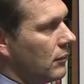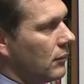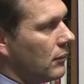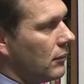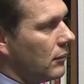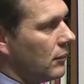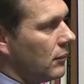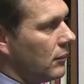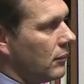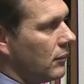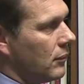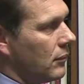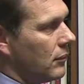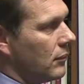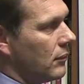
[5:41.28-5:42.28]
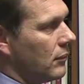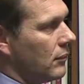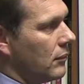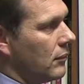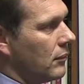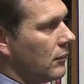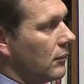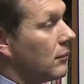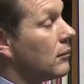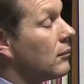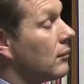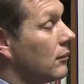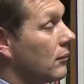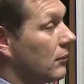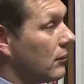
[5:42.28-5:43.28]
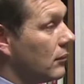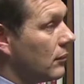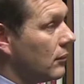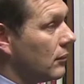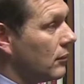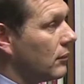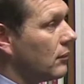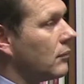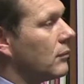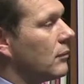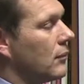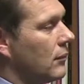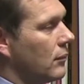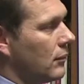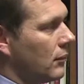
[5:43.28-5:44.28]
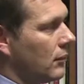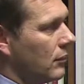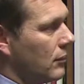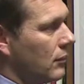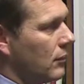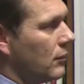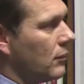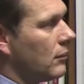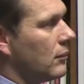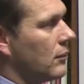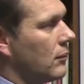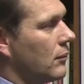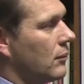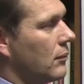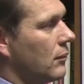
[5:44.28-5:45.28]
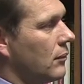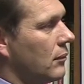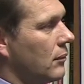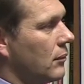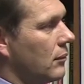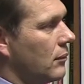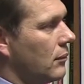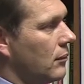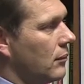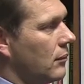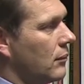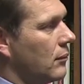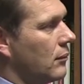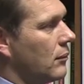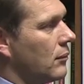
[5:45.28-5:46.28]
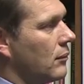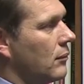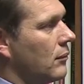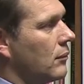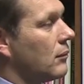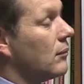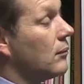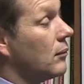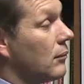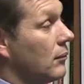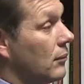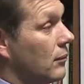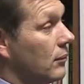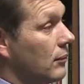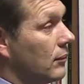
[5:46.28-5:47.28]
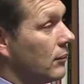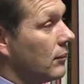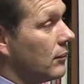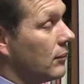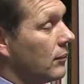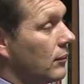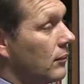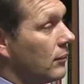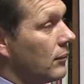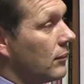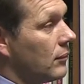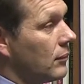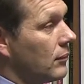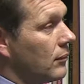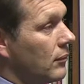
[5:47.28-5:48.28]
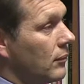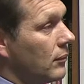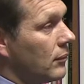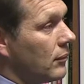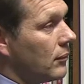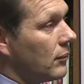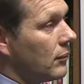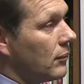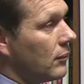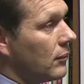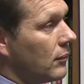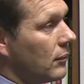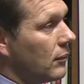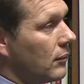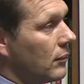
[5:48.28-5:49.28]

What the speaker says: The person shown says nothing.